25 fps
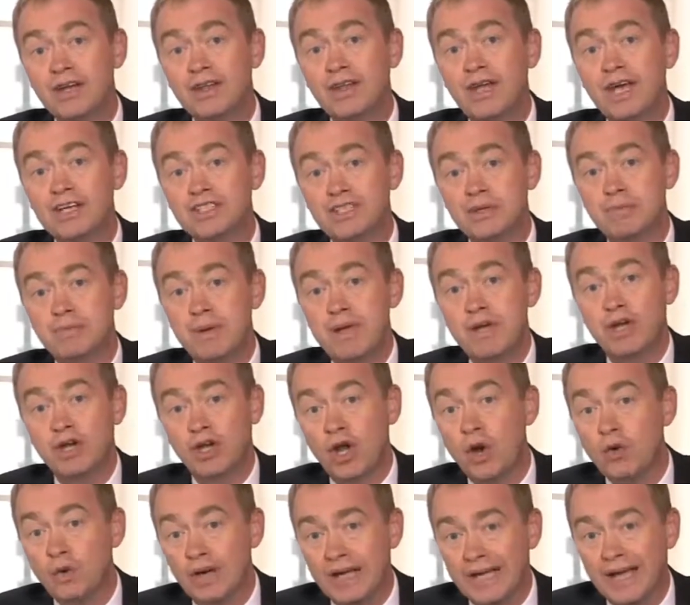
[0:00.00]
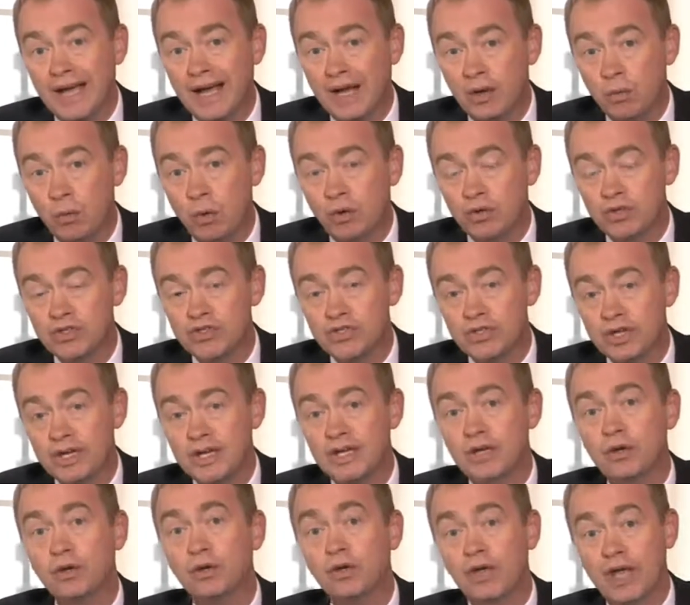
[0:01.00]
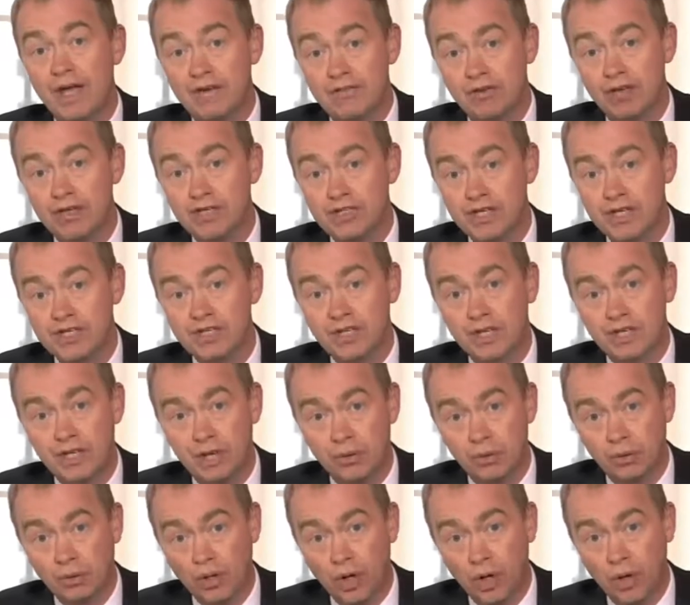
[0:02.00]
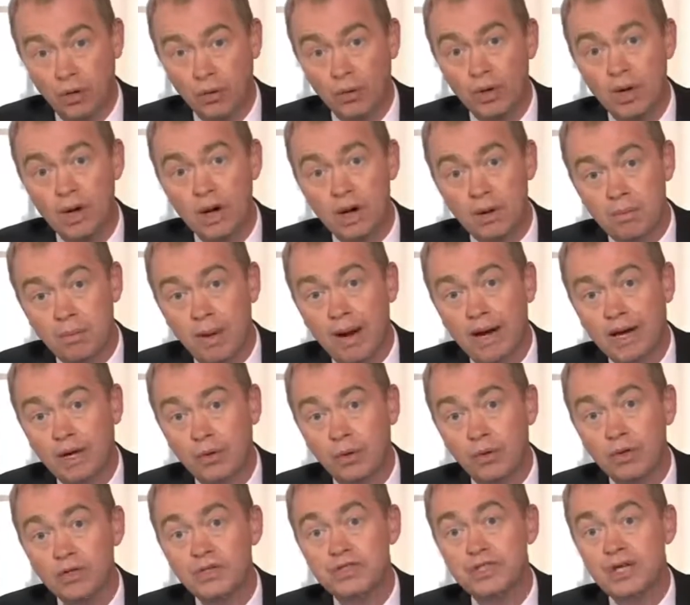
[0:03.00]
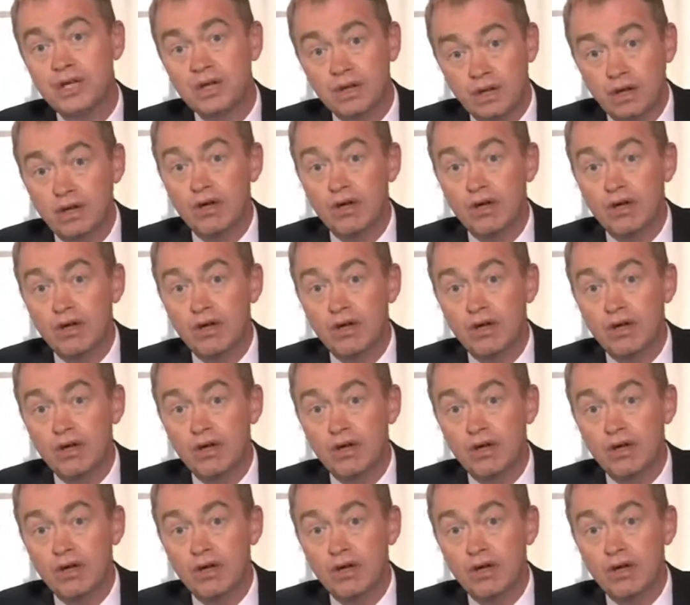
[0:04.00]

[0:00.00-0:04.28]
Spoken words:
the SNP could only gain 1 seat, and all the evidence is that they will go backwards.